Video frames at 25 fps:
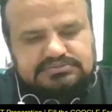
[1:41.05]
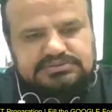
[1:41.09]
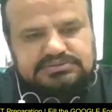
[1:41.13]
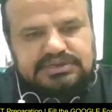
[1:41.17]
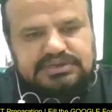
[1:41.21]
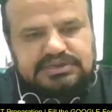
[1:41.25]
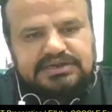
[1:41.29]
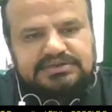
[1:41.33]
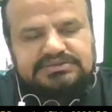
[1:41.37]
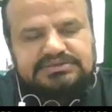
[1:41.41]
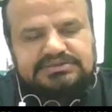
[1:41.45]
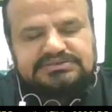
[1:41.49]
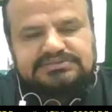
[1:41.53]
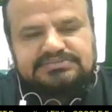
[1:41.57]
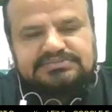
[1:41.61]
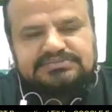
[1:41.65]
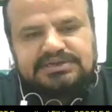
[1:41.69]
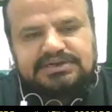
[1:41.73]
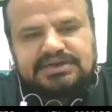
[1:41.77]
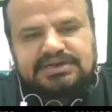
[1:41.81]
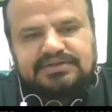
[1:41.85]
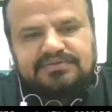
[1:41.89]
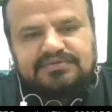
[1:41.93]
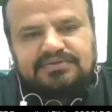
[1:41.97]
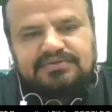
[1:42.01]
select the
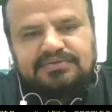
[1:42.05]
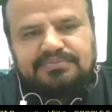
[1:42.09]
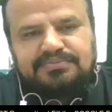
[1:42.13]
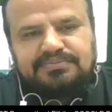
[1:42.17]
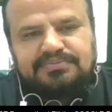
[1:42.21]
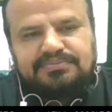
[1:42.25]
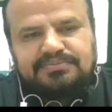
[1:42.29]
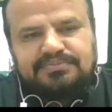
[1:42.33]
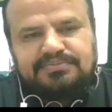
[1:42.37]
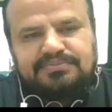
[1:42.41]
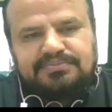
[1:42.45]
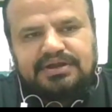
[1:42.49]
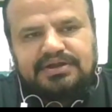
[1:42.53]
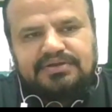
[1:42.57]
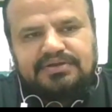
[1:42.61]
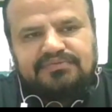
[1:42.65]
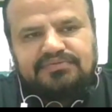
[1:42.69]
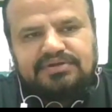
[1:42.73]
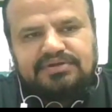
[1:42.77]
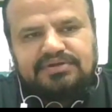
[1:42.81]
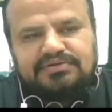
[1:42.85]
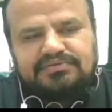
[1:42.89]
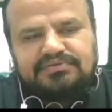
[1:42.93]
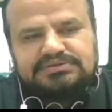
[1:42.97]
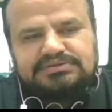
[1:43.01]
subject as computer
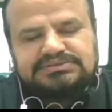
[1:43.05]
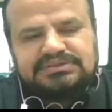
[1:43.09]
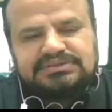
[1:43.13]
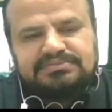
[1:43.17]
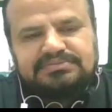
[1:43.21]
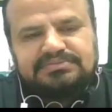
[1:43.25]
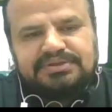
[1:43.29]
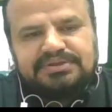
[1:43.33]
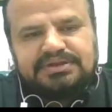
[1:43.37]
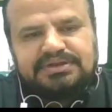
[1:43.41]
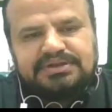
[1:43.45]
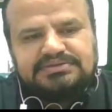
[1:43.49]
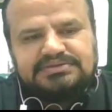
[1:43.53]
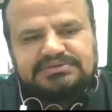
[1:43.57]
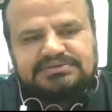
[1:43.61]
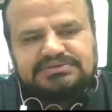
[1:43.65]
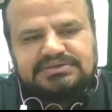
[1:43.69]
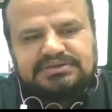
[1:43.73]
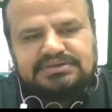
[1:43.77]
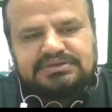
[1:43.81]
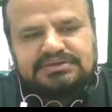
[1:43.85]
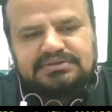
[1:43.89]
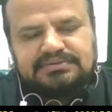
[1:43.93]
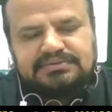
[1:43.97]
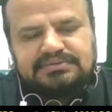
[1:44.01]
network? What's the main
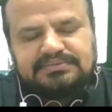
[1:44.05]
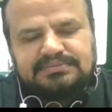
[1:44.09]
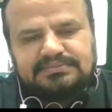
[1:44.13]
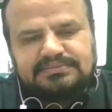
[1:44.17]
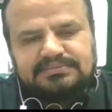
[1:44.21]
reason?